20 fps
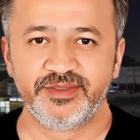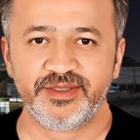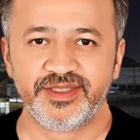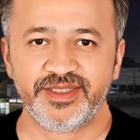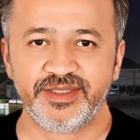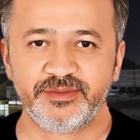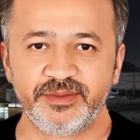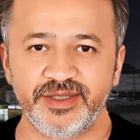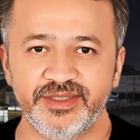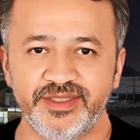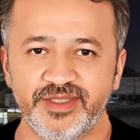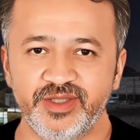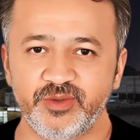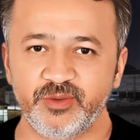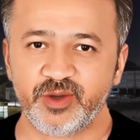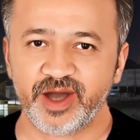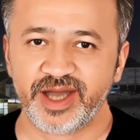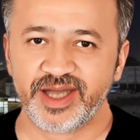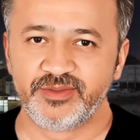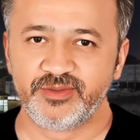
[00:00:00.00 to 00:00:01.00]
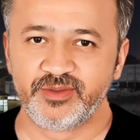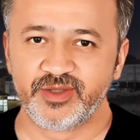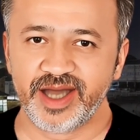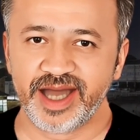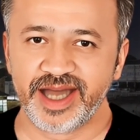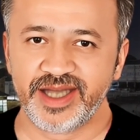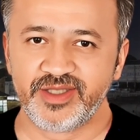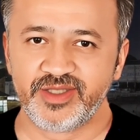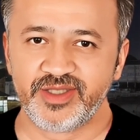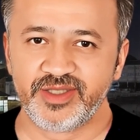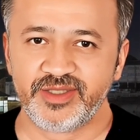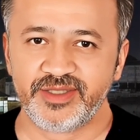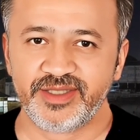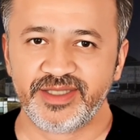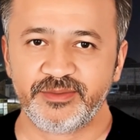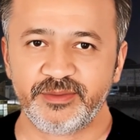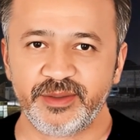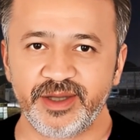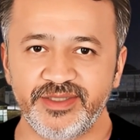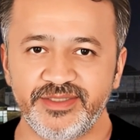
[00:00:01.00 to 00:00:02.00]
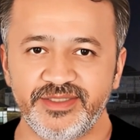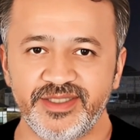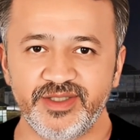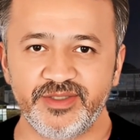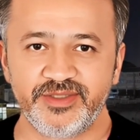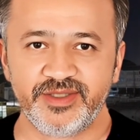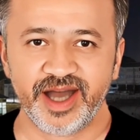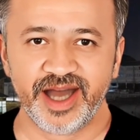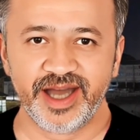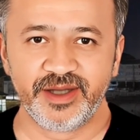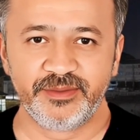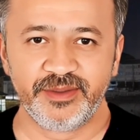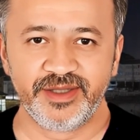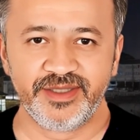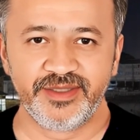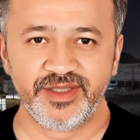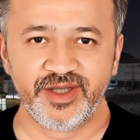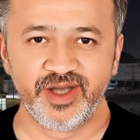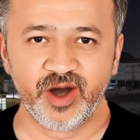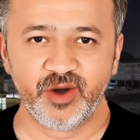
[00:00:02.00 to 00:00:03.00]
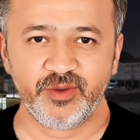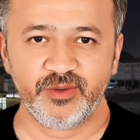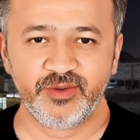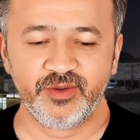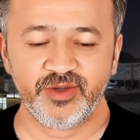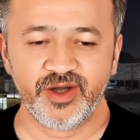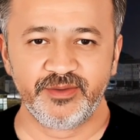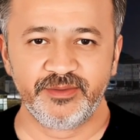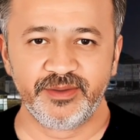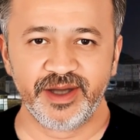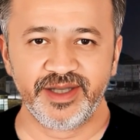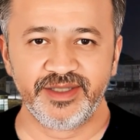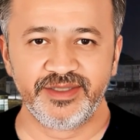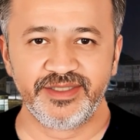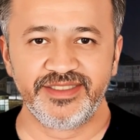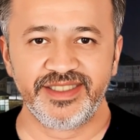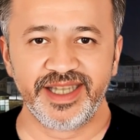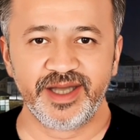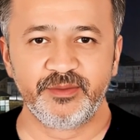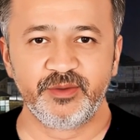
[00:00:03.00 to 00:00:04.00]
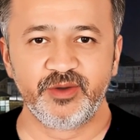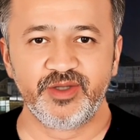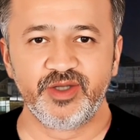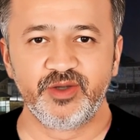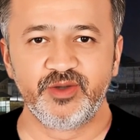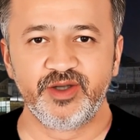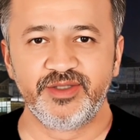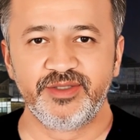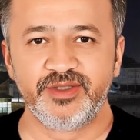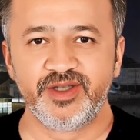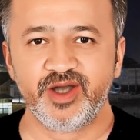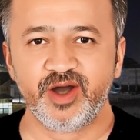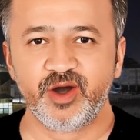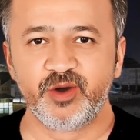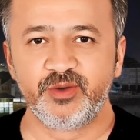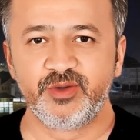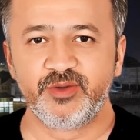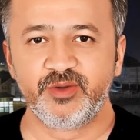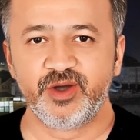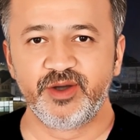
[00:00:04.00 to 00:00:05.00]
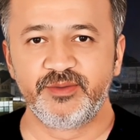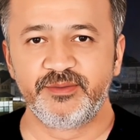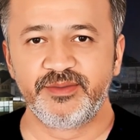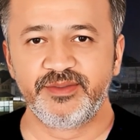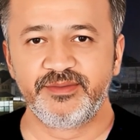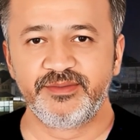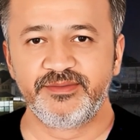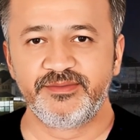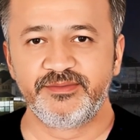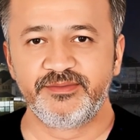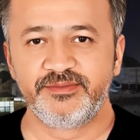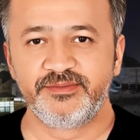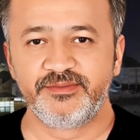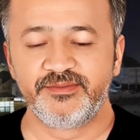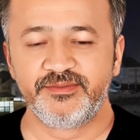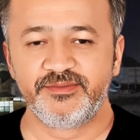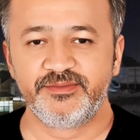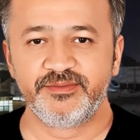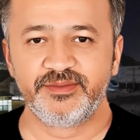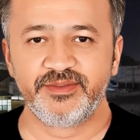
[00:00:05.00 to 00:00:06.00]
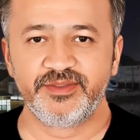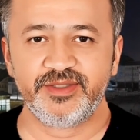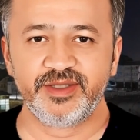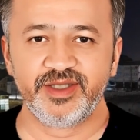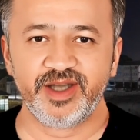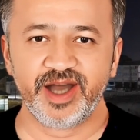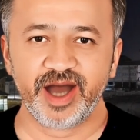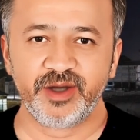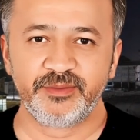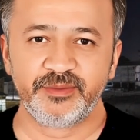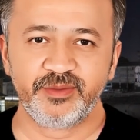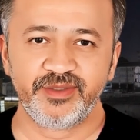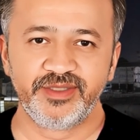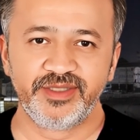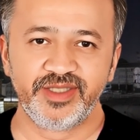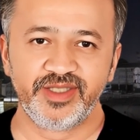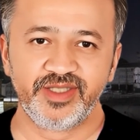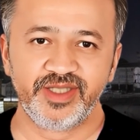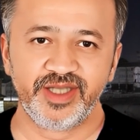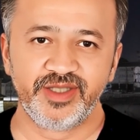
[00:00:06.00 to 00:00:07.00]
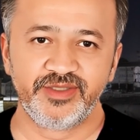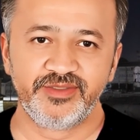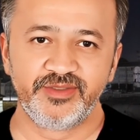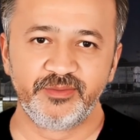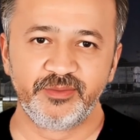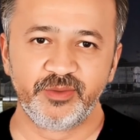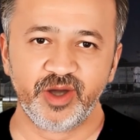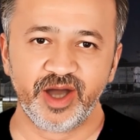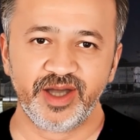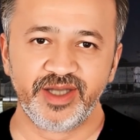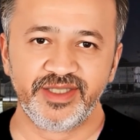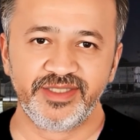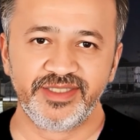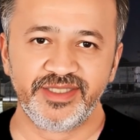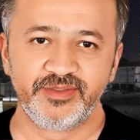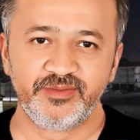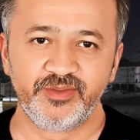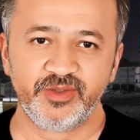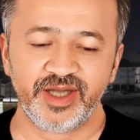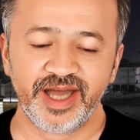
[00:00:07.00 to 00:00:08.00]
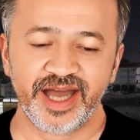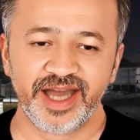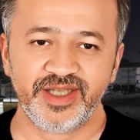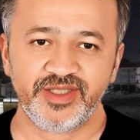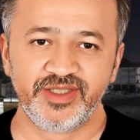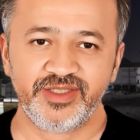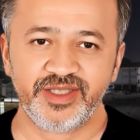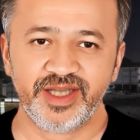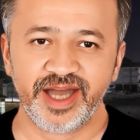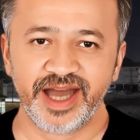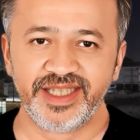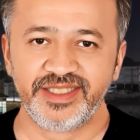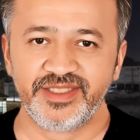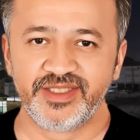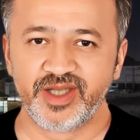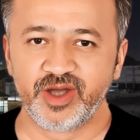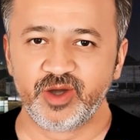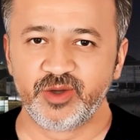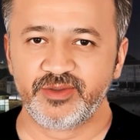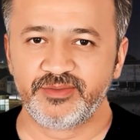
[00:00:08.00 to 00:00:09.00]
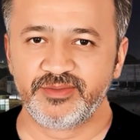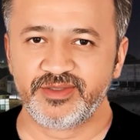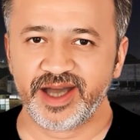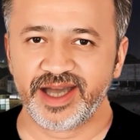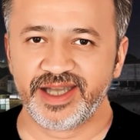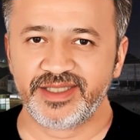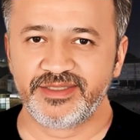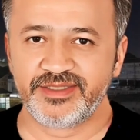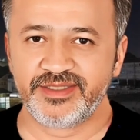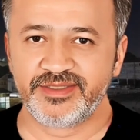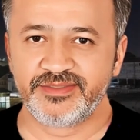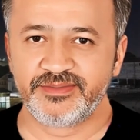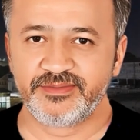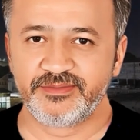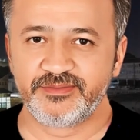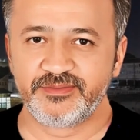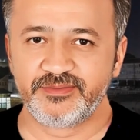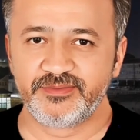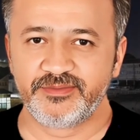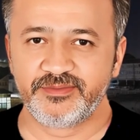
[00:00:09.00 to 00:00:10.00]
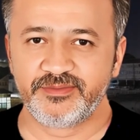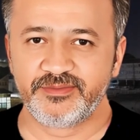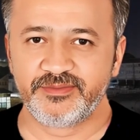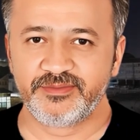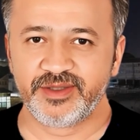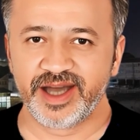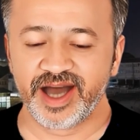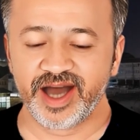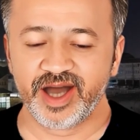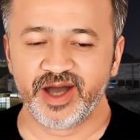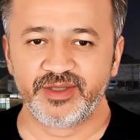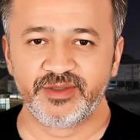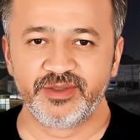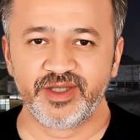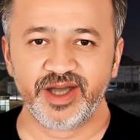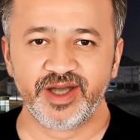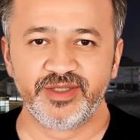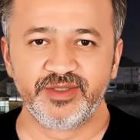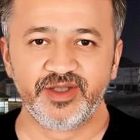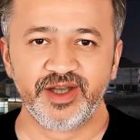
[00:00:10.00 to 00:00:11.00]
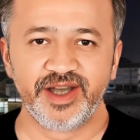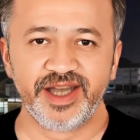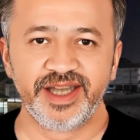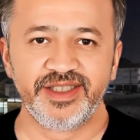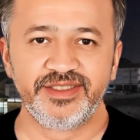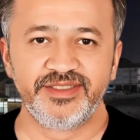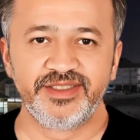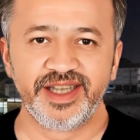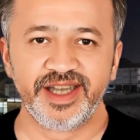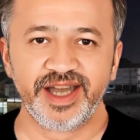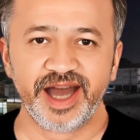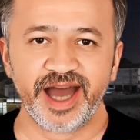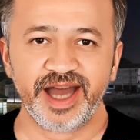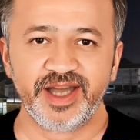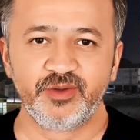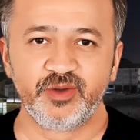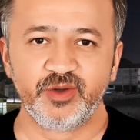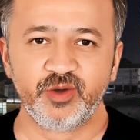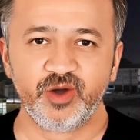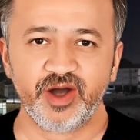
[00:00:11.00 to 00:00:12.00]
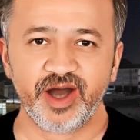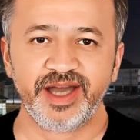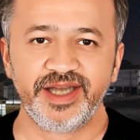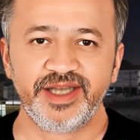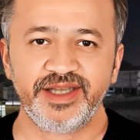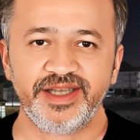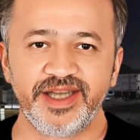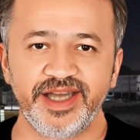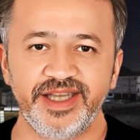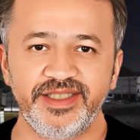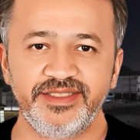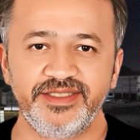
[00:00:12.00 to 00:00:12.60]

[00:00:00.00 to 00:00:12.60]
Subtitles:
This means the rate of reaction depends on time in the coke drum and the temperature in the coke drum. The composition of the products of reaction has no effect. On the other hand, hydrocracking